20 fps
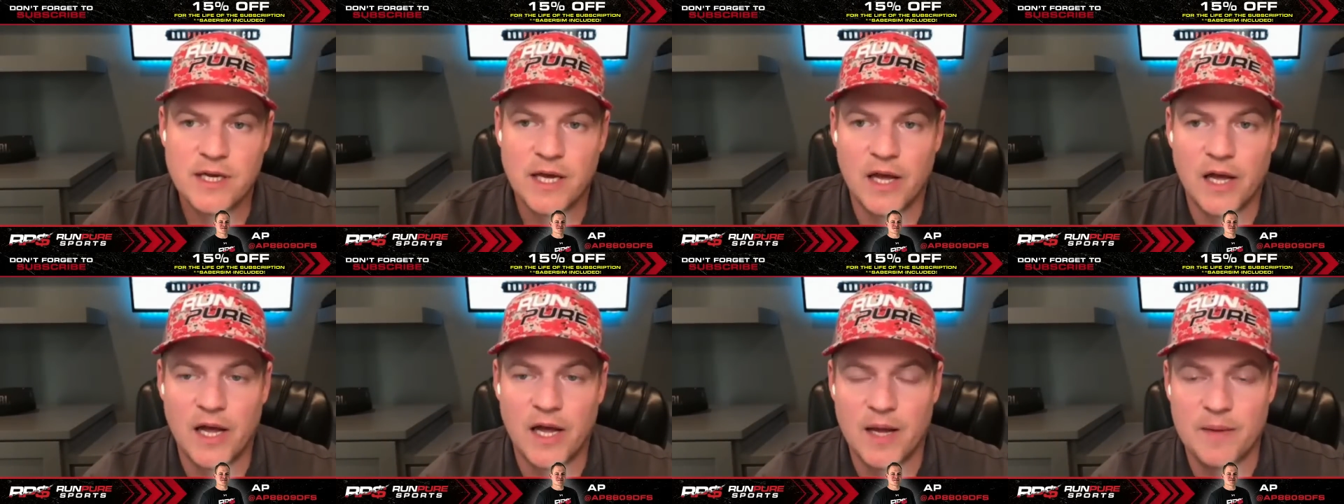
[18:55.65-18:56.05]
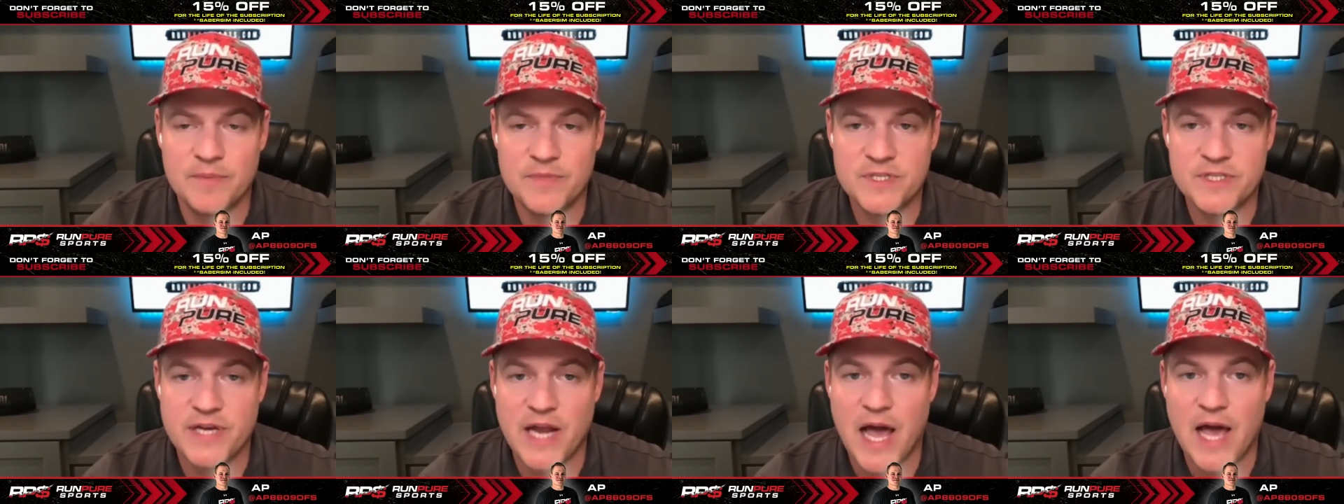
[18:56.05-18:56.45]

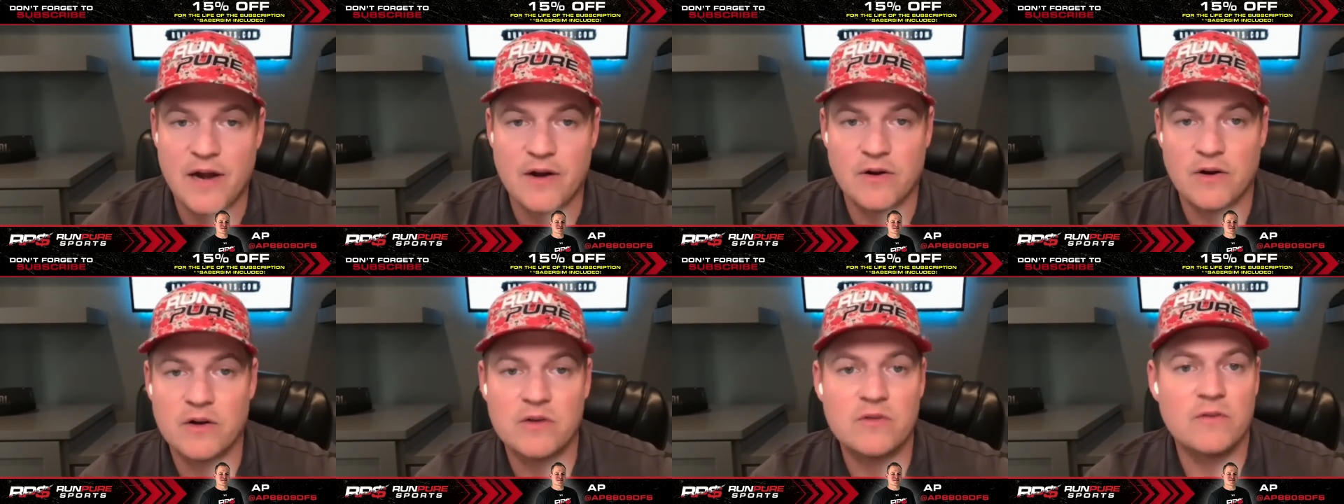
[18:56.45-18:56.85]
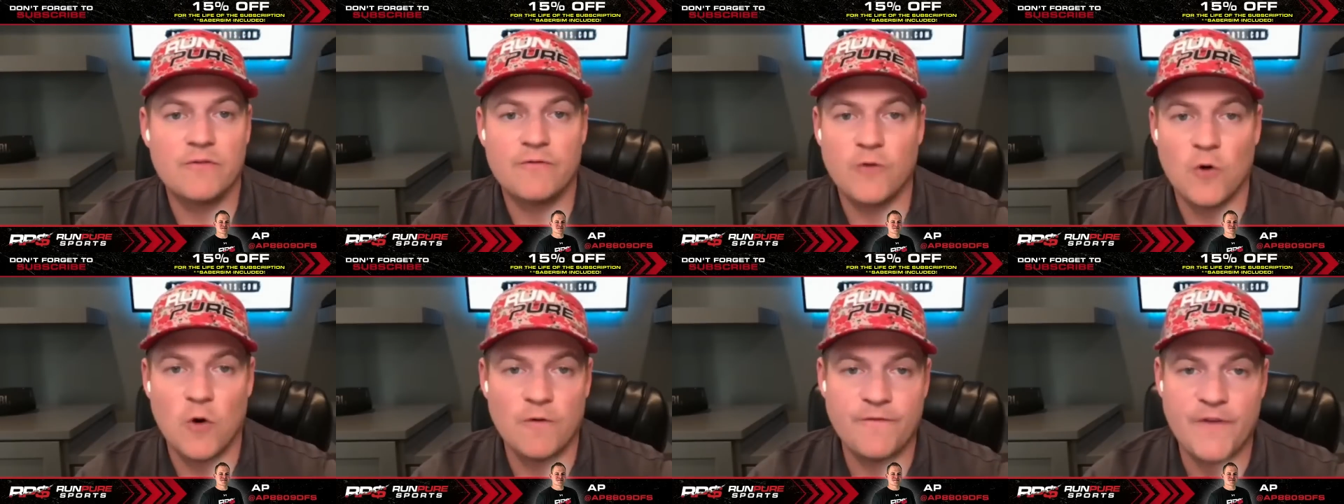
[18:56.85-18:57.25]
Snyder,
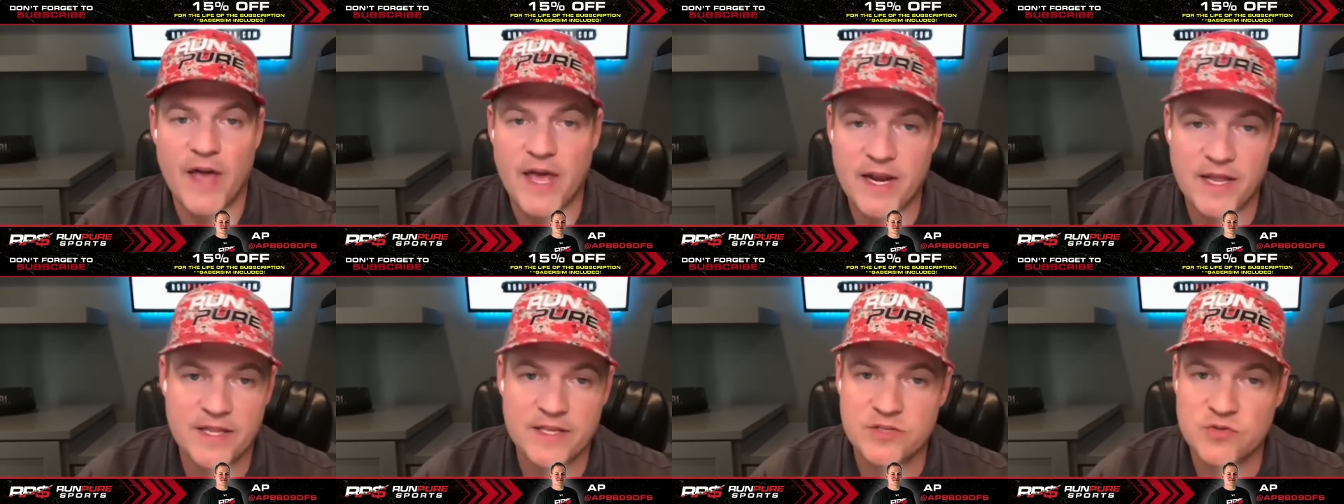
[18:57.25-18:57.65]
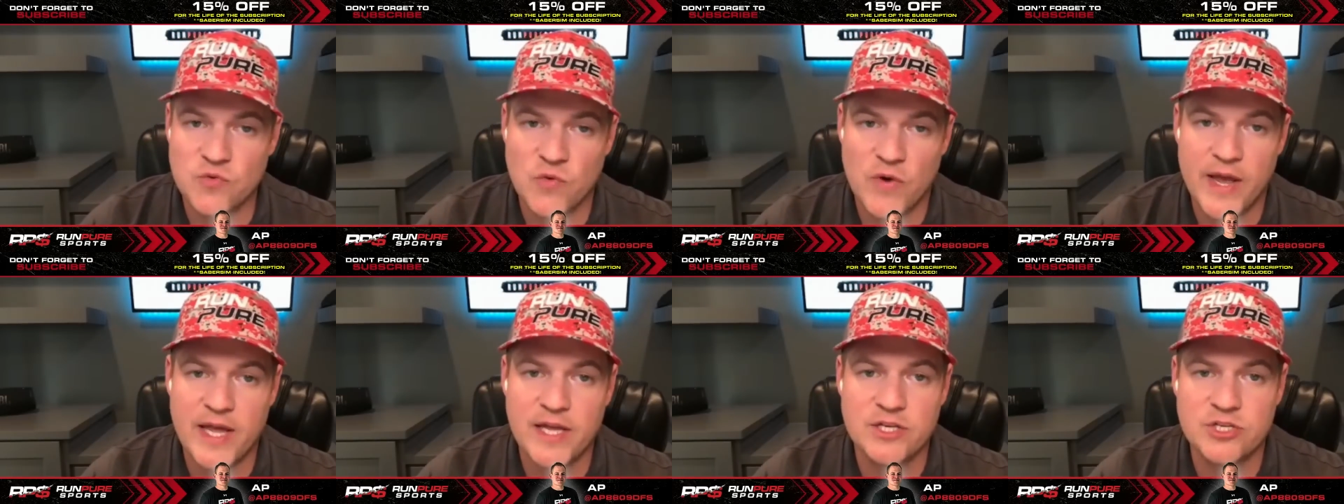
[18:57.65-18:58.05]
full fade of this
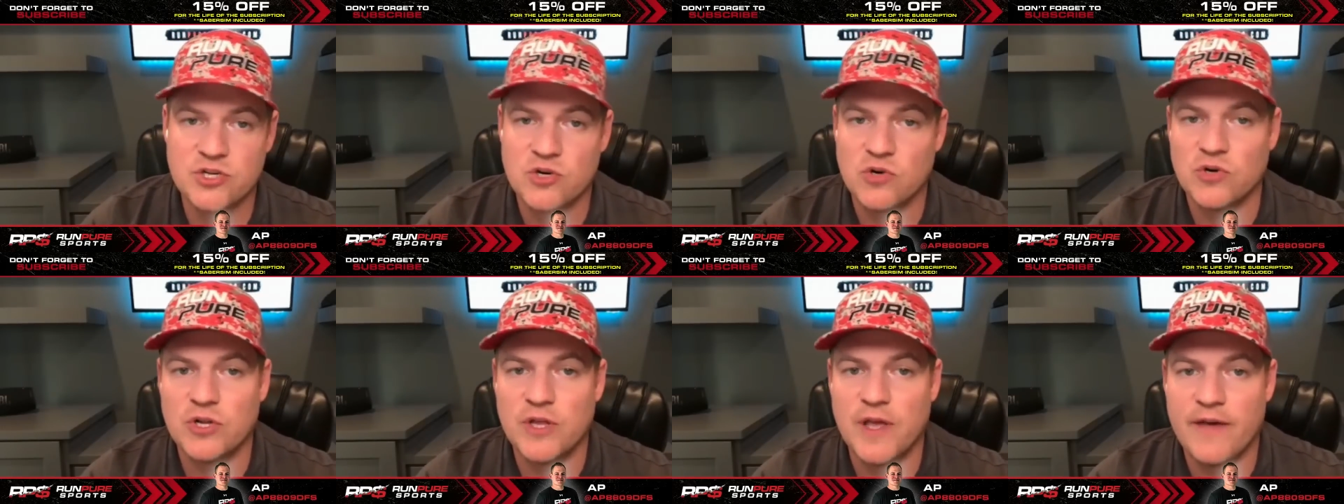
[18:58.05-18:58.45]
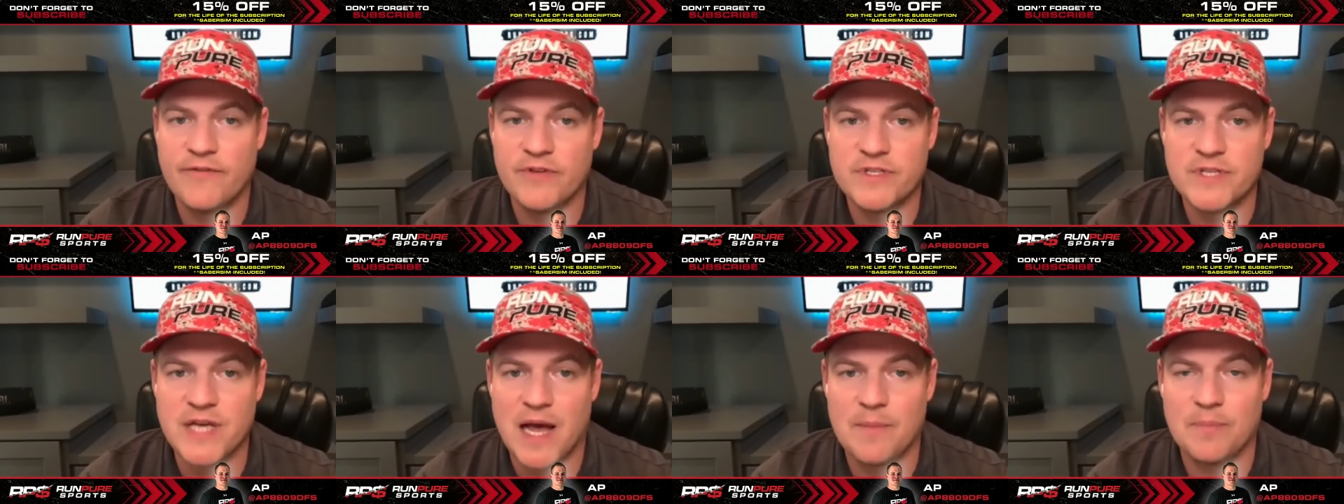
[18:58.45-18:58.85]
range, or do you have
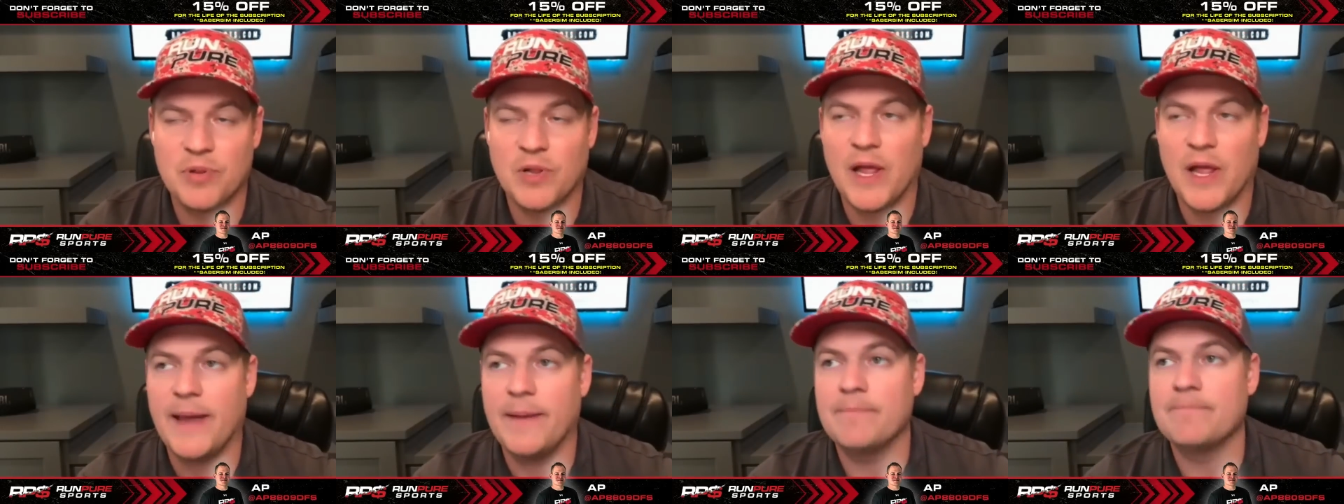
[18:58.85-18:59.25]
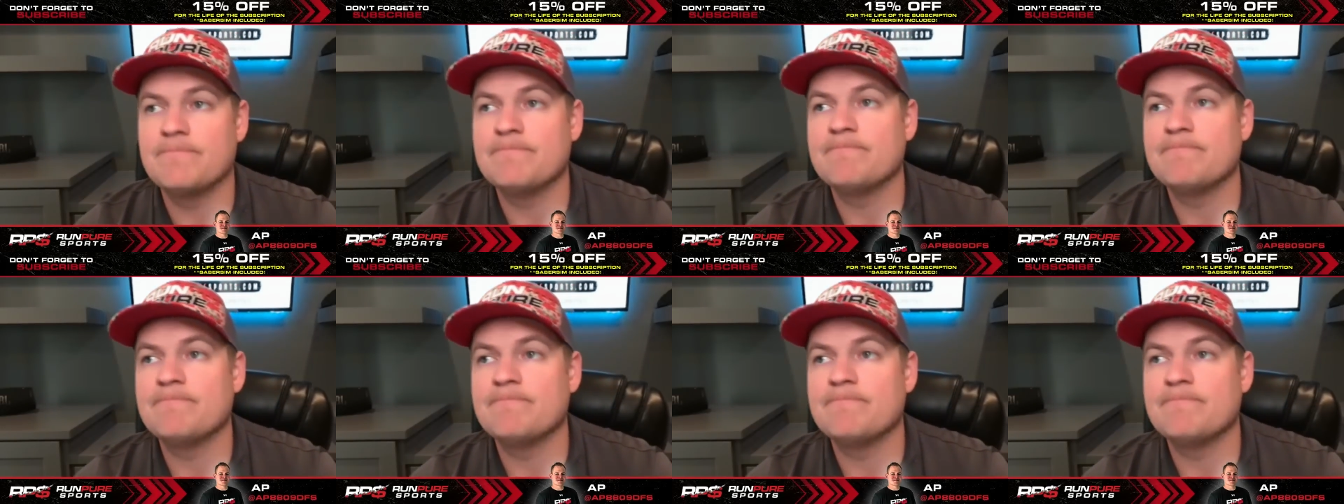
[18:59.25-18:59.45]
a top play?